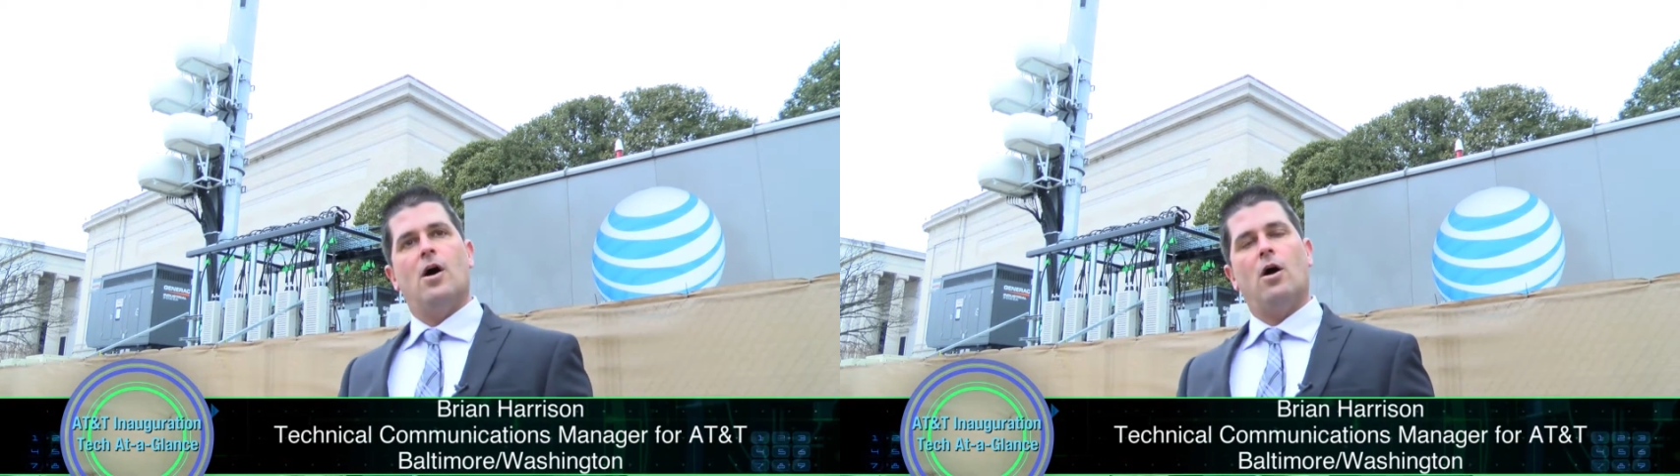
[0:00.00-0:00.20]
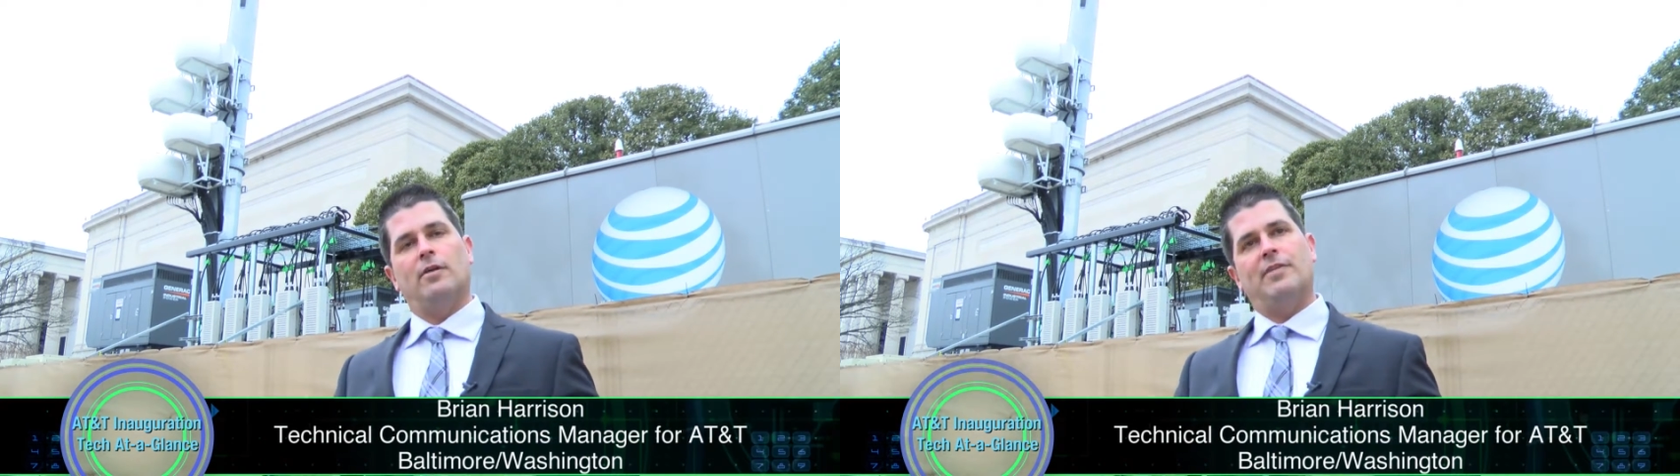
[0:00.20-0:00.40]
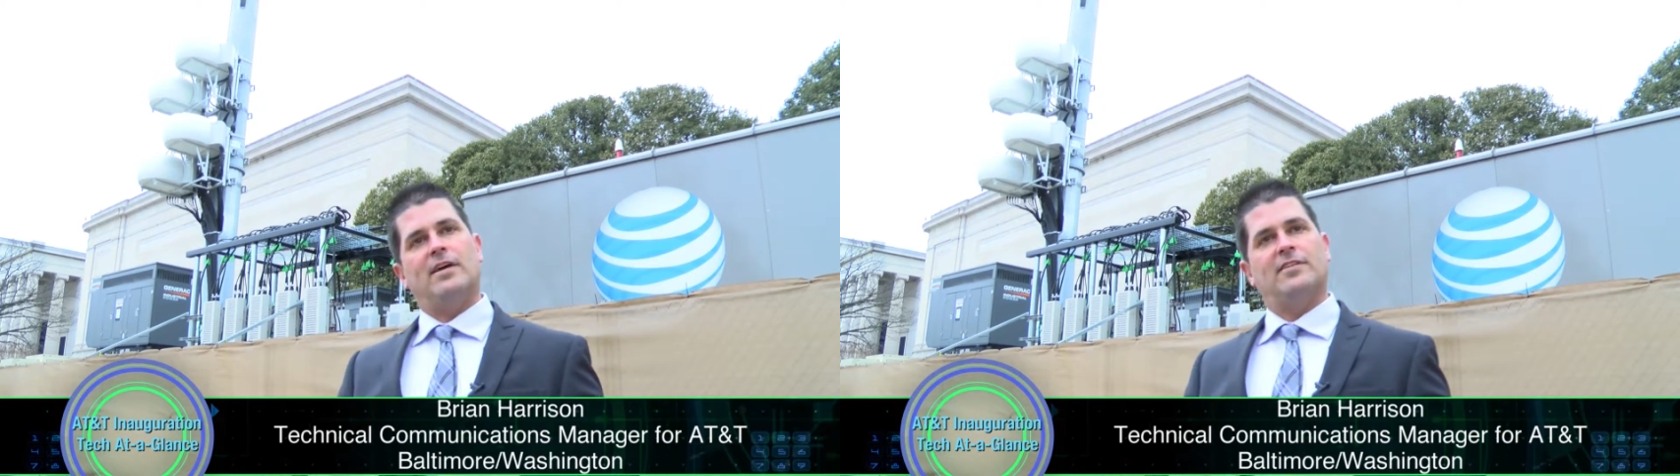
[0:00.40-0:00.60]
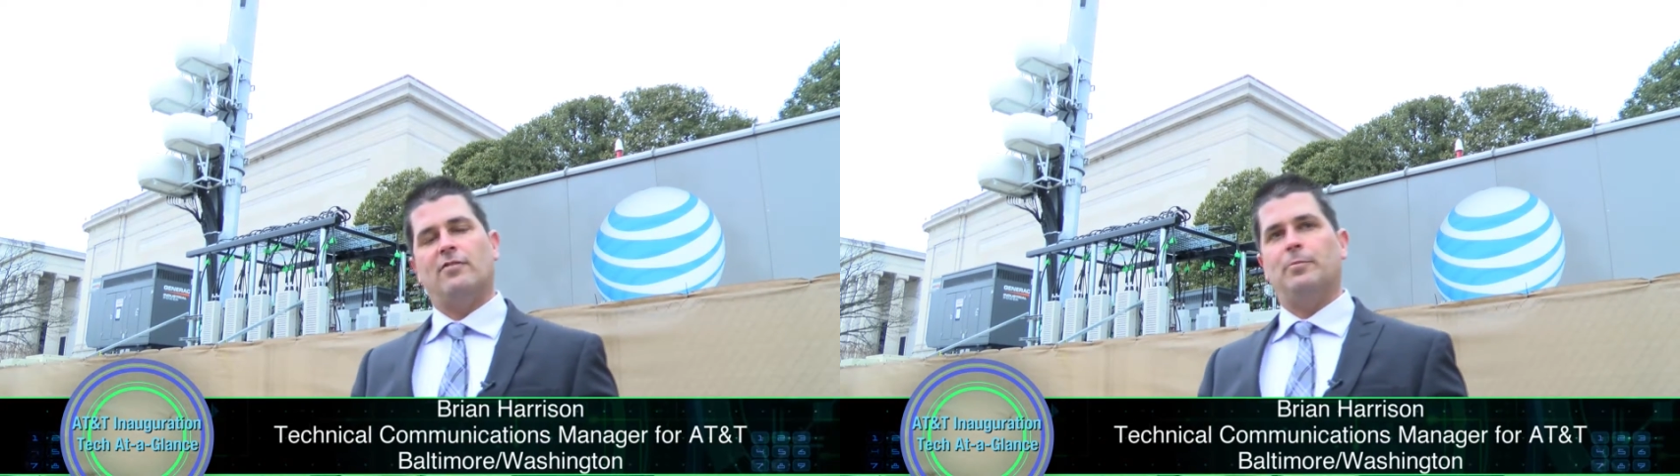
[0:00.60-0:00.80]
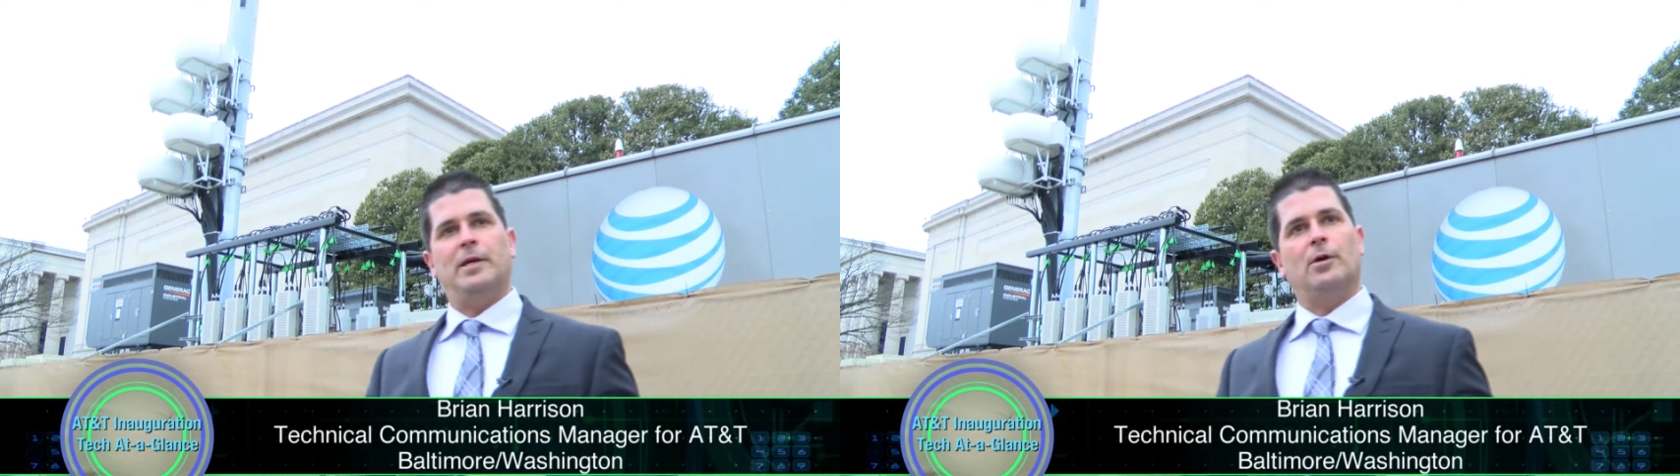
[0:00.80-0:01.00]
all of that
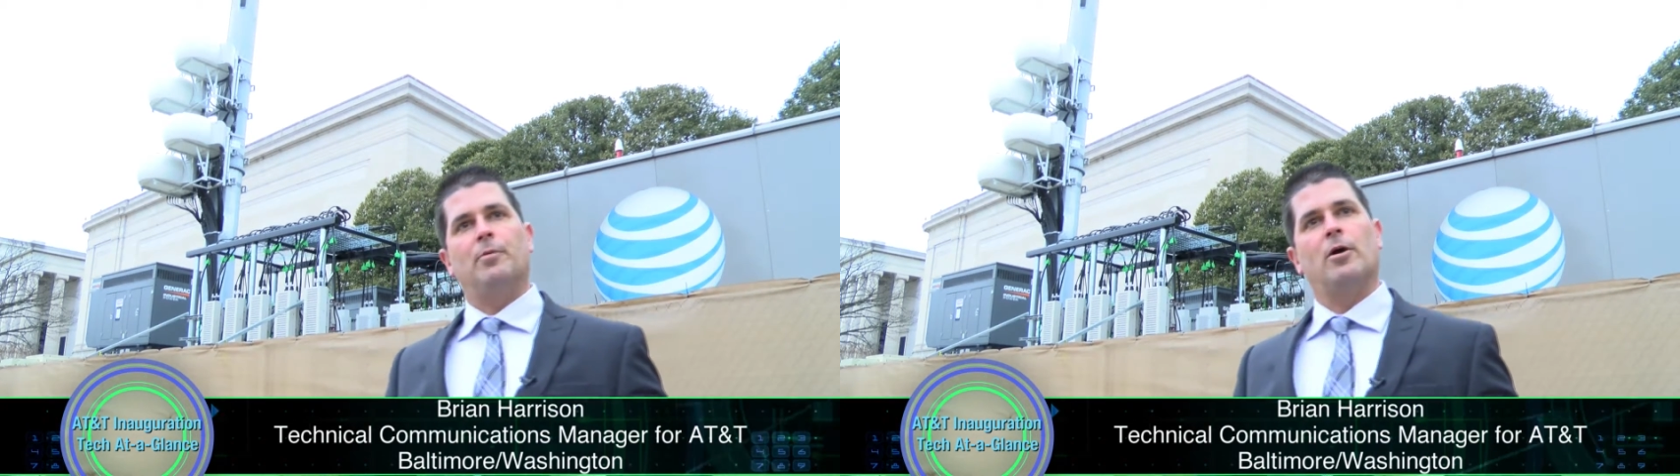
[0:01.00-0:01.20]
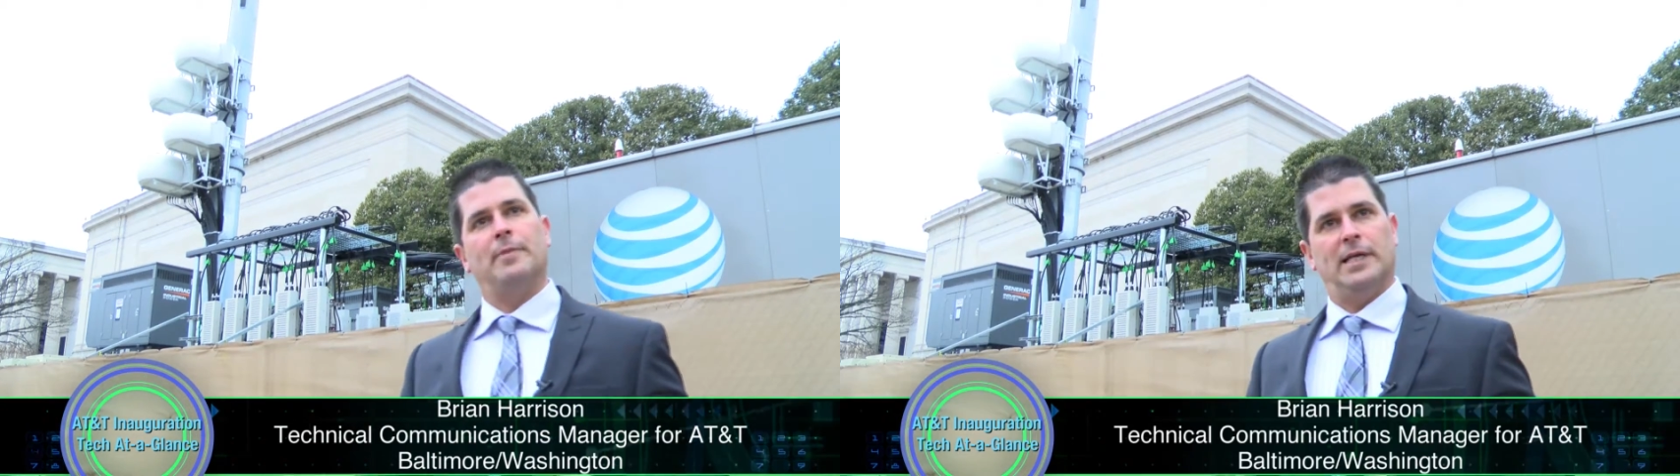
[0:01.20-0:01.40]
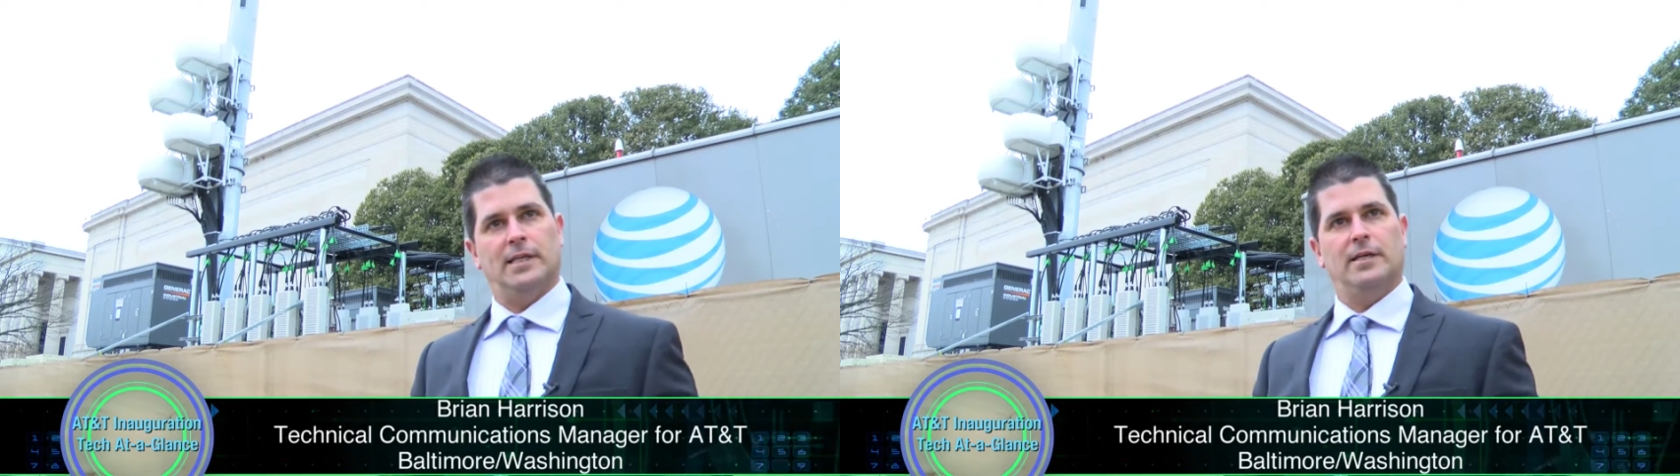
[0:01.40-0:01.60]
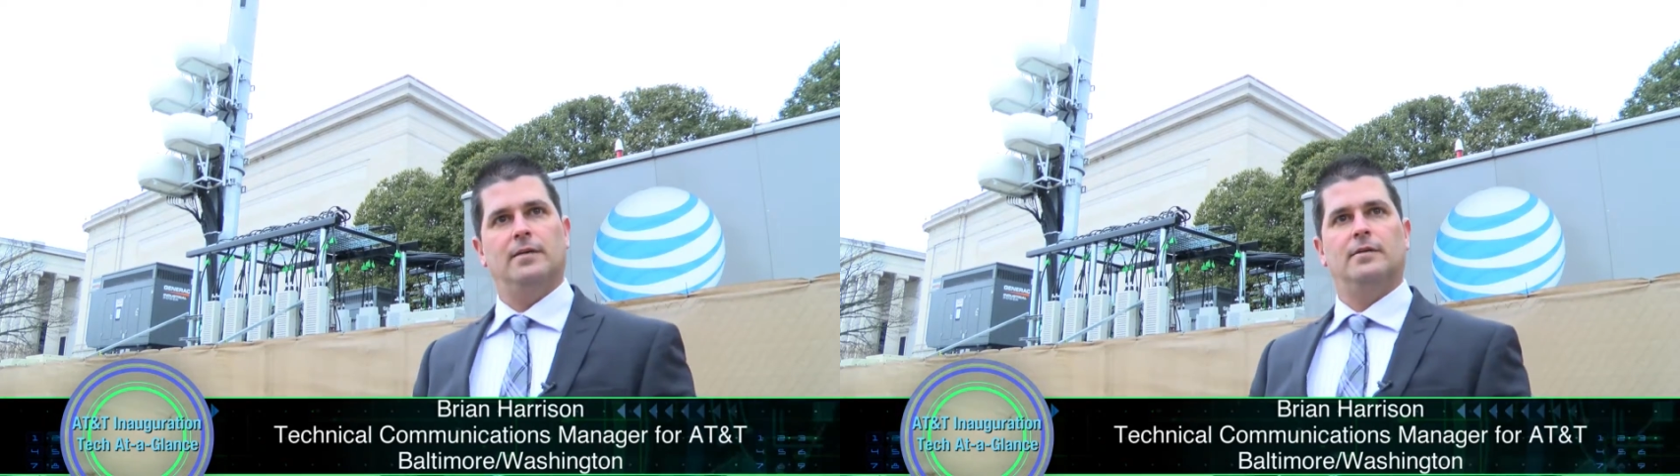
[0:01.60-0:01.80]
stuff will be here permanently.